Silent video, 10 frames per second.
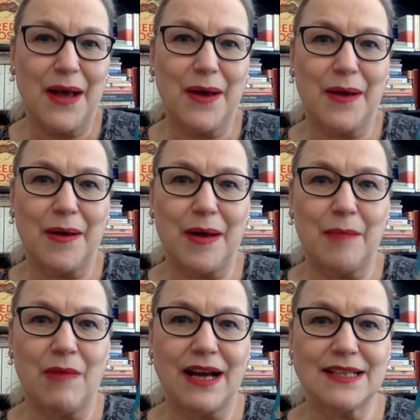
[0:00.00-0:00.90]
A
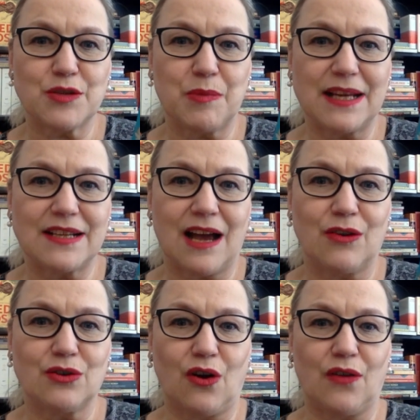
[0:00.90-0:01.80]
Mind Spread
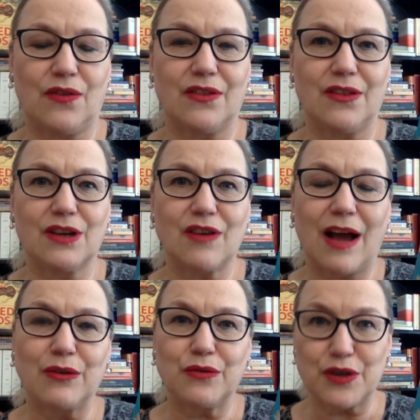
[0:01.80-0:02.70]
Out on the
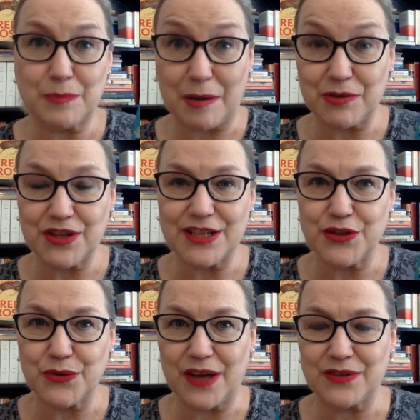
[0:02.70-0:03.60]
Ground, first published in
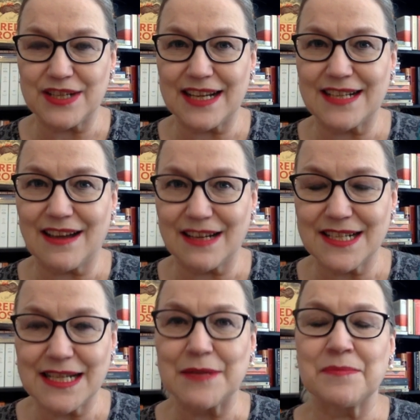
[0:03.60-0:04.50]

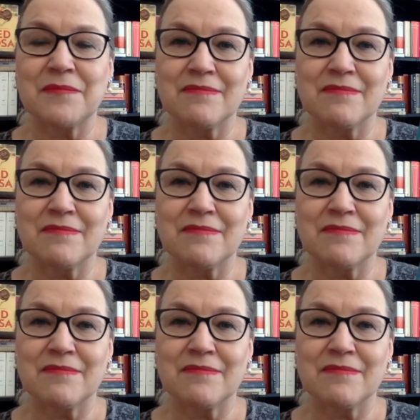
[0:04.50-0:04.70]
2019.